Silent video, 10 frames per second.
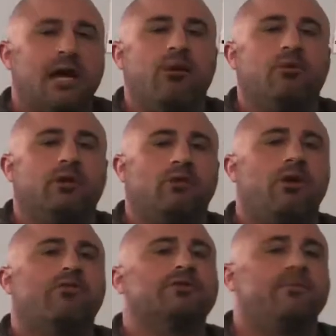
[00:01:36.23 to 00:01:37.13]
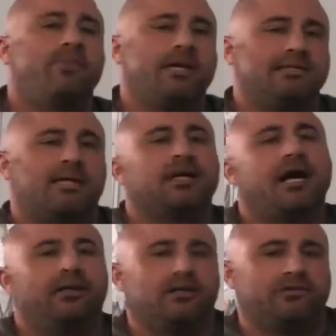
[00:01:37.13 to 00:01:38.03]
we're going to go over some basic
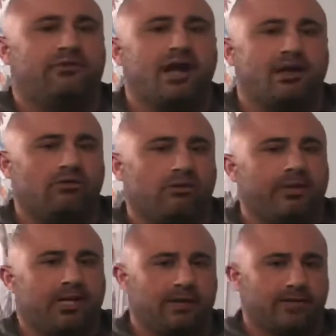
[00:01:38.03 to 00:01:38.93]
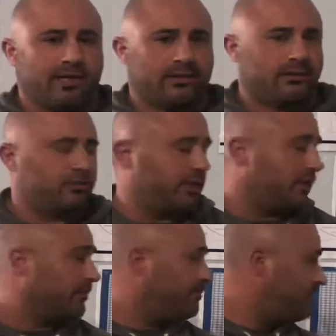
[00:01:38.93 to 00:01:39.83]
guidelines for anaerobic alactic training.
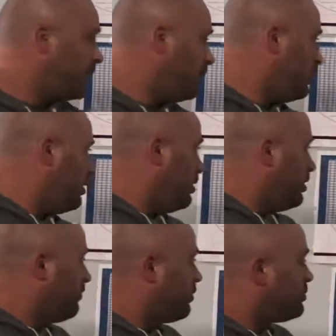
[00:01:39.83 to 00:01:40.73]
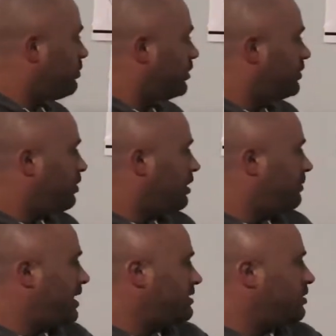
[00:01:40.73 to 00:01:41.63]
The first one we're going to talk about
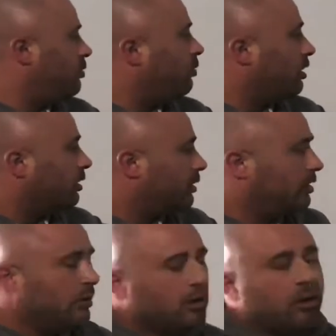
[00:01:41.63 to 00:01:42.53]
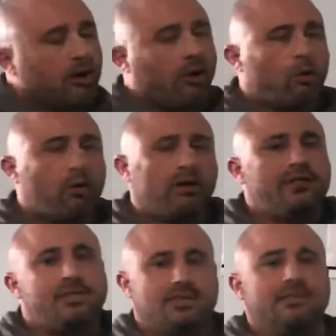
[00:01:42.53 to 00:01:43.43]
is our work. Our work is
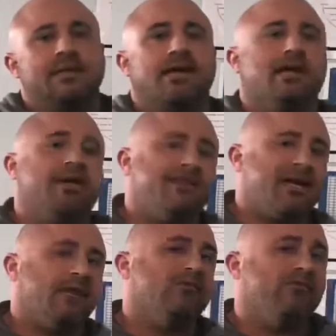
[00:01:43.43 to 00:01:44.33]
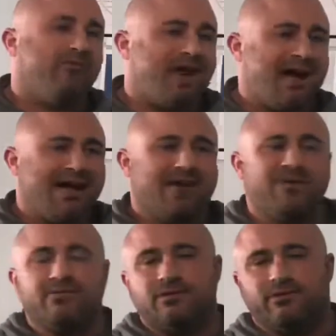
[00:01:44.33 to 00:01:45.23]
going to stay in that
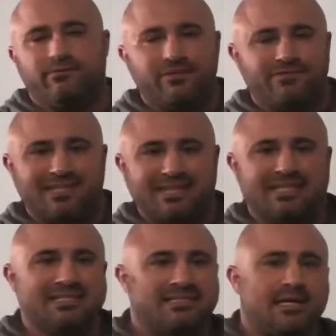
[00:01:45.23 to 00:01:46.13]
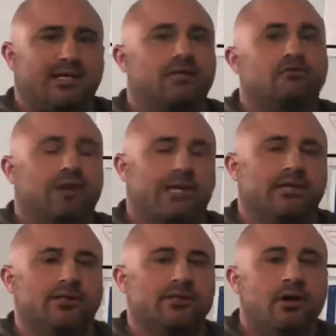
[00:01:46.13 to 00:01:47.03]
5 to 15 second
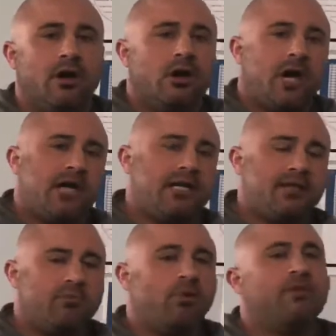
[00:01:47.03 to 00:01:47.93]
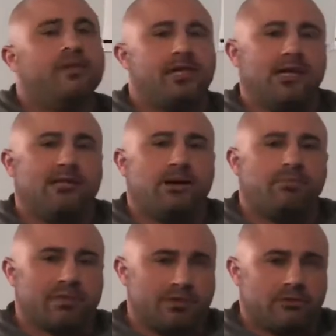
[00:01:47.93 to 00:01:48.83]
range. Anything more than that, that
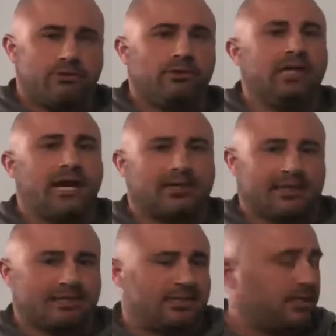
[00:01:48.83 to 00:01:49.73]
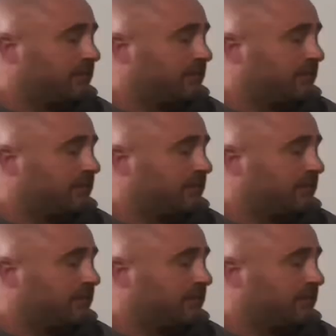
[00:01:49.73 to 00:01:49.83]
brings it to a lactic state.